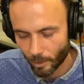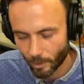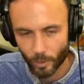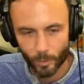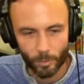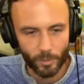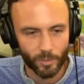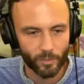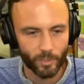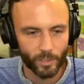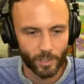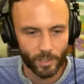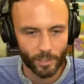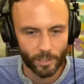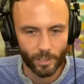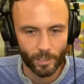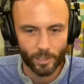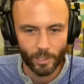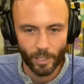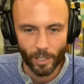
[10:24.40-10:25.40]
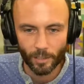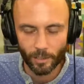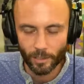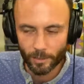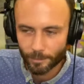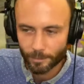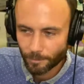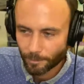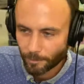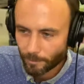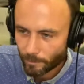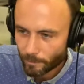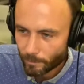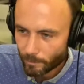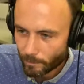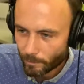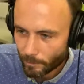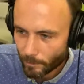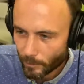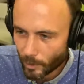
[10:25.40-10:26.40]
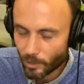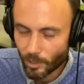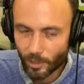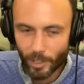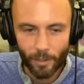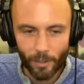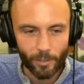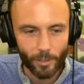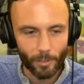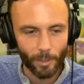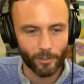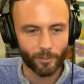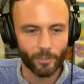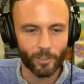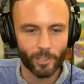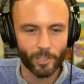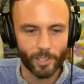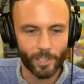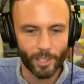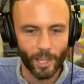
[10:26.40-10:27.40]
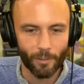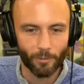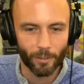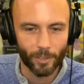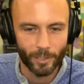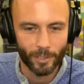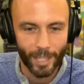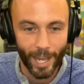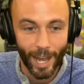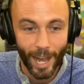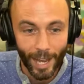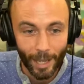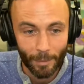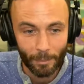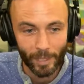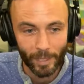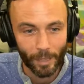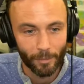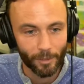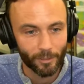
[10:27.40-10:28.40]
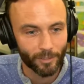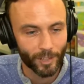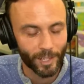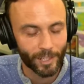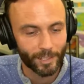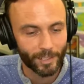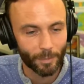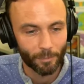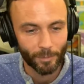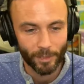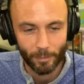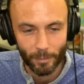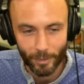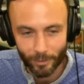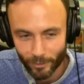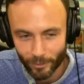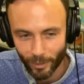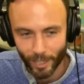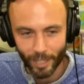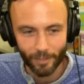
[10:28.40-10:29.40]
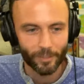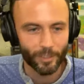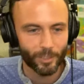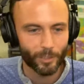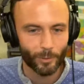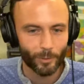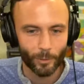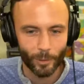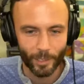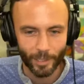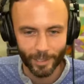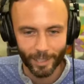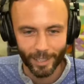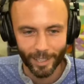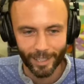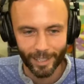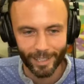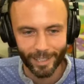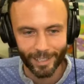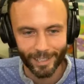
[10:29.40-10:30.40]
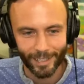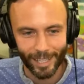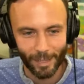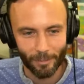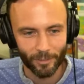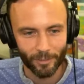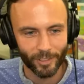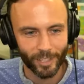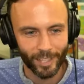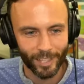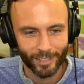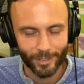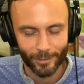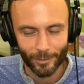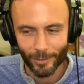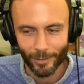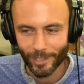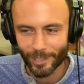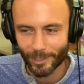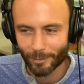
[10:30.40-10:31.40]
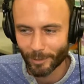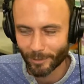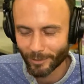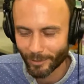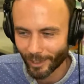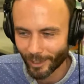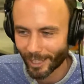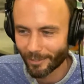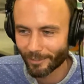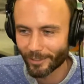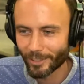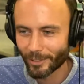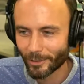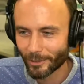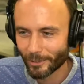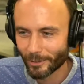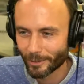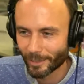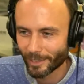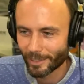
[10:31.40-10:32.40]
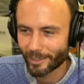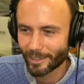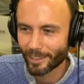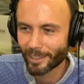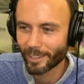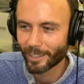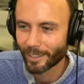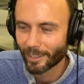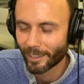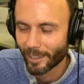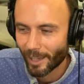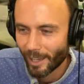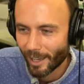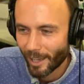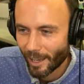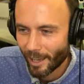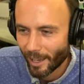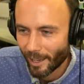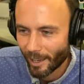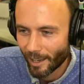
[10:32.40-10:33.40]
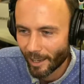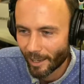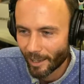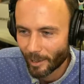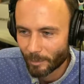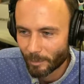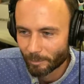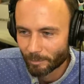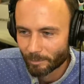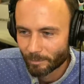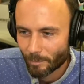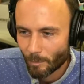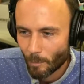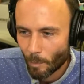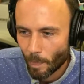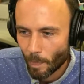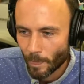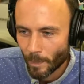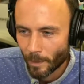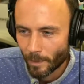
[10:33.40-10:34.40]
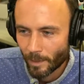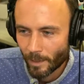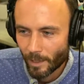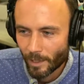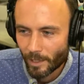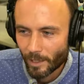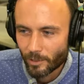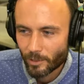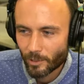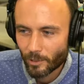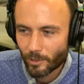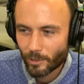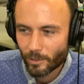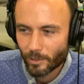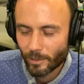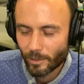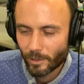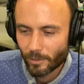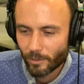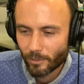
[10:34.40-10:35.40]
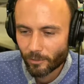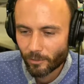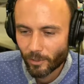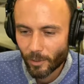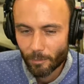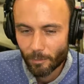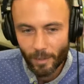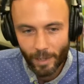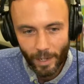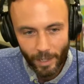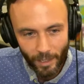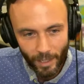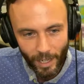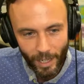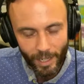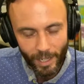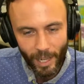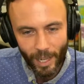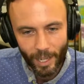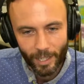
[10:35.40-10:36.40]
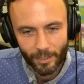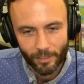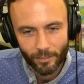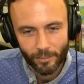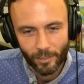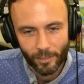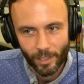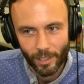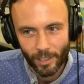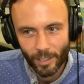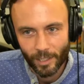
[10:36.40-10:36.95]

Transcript: groups versus each other. So that was my first ever time gamifying something before I even knew what gamification was, before I even knew it was a thing. Um, so from there, I kind of